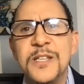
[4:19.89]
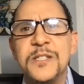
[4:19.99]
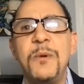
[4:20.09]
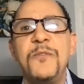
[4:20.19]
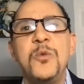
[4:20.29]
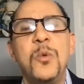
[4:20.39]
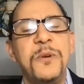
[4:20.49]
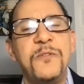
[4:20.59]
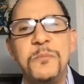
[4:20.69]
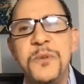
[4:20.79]
Some of you will
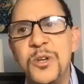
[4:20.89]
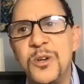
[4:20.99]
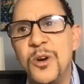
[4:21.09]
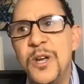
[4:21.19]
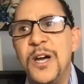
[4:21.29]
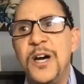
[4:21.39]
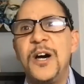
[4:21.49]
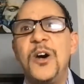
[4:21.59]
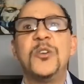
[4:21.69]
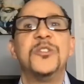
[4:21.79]
be familiar
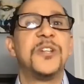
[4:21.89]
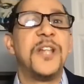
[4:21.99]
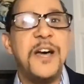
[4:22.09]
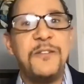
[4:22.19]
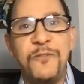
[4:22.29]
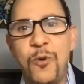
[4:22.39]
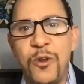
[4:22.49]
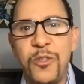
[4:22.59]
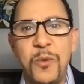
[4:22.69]
on July 4th.